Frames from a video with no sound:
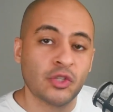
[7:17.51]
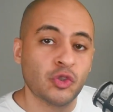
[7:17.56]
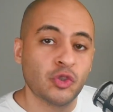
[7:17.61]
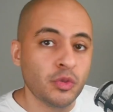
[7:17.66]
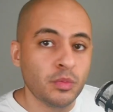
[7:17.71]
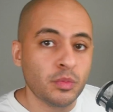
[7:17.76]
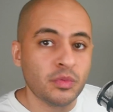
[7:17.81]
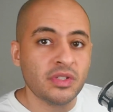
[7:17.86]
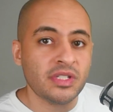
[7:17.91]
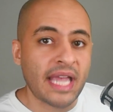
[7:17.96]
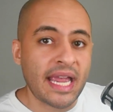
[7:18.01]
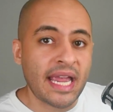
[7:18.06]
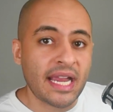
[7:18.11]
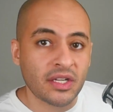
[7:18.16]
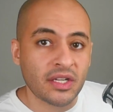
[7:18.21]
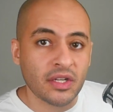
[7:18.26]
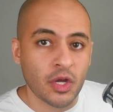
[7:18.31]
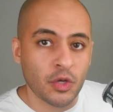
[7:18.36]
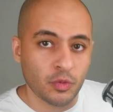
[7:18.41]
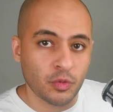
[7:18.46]
Zoomer
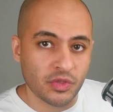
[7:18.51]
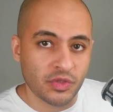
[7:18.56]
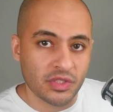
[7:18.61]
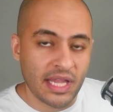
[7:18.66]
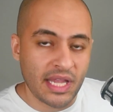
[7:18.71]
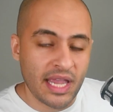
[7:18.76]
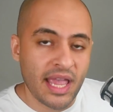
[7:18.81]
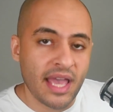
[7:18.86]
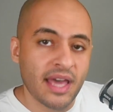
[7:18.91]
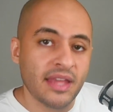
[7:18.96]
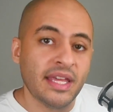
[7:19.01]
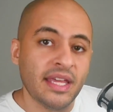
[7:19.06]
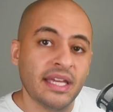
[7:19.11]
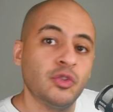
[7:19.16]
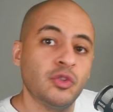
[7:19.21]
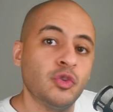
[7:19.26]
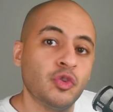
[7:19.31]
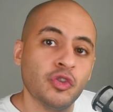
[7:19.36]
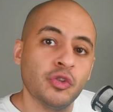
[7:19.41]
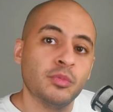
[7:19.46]
Zach knows
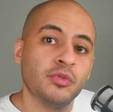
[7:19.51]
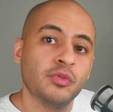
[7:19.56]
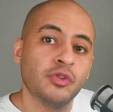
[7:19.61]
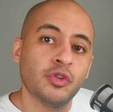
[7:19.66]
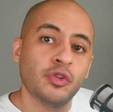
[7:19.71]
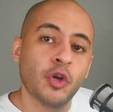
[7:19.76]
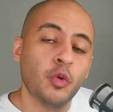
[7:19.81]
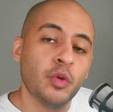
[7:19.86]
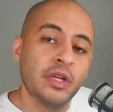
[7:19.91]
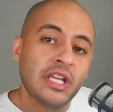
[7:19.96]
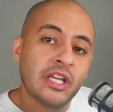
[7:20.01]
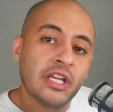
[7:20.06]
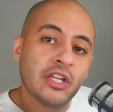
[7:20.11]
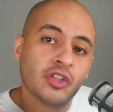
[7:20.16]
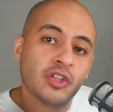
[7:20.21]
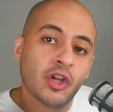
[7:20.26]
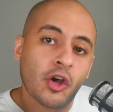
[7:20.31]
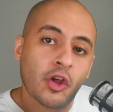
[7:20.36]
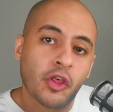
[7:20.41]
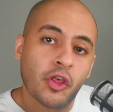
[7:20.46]
that Zoomer Zoe
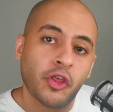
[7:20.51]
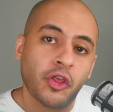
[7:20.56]
is a